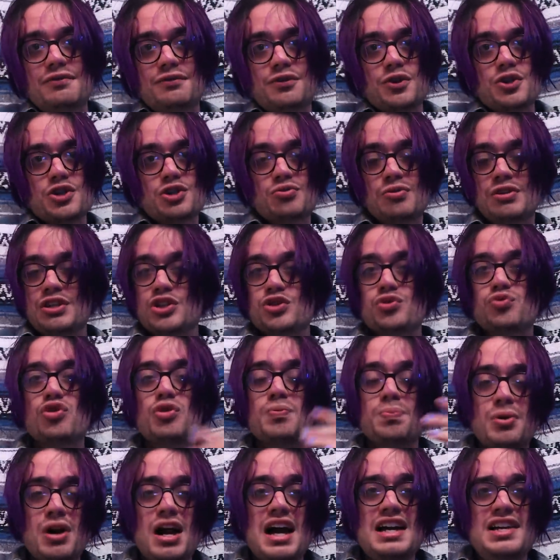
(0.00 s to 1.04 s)
Force Rangers
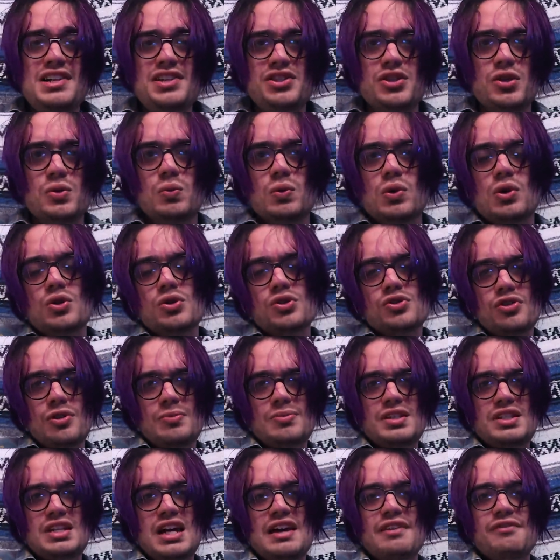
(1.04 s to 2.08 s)
reprised their roles from
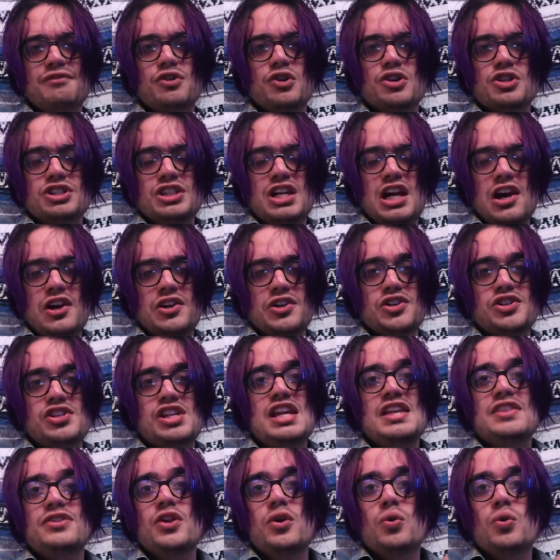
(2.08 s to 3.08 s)
the Time Force characters in